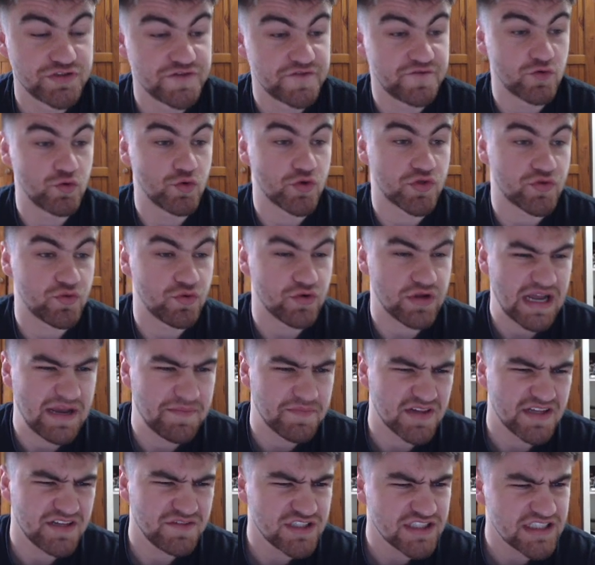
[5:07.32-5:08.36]
fourth quarter. I
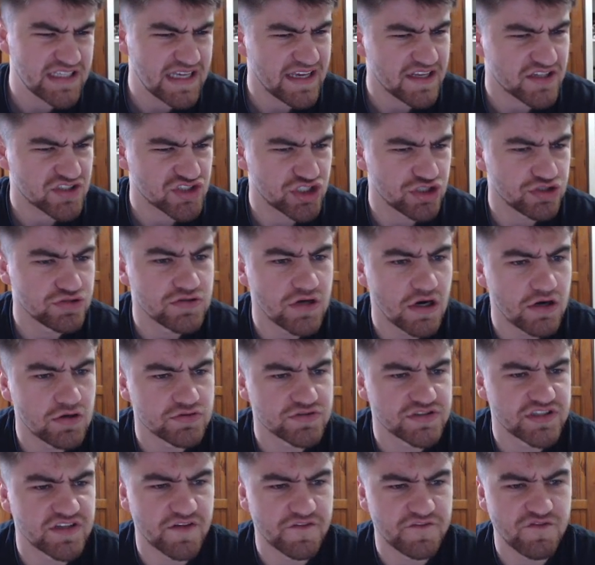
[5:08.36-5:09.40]
believe she kicked two
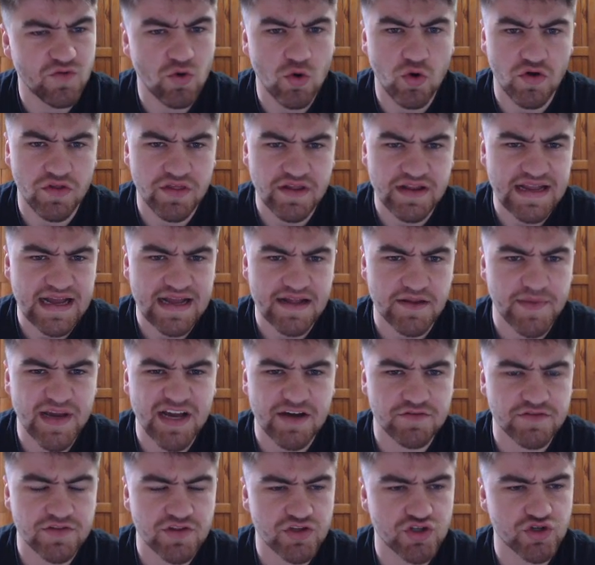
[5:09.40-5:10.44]
goals in the fourth and had
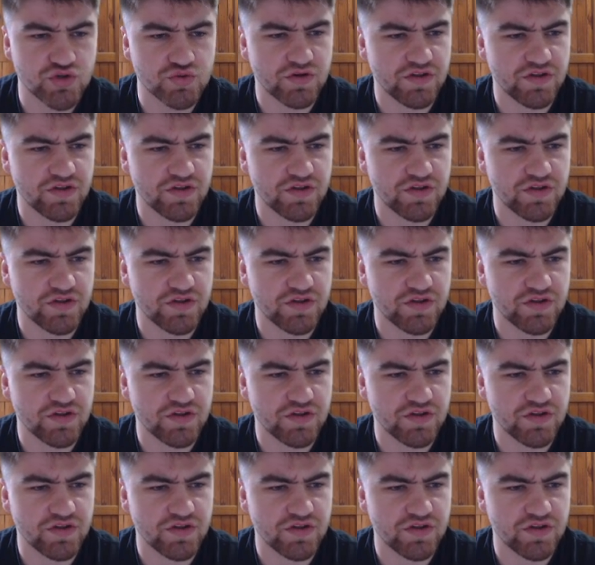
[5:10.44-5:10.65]
about two or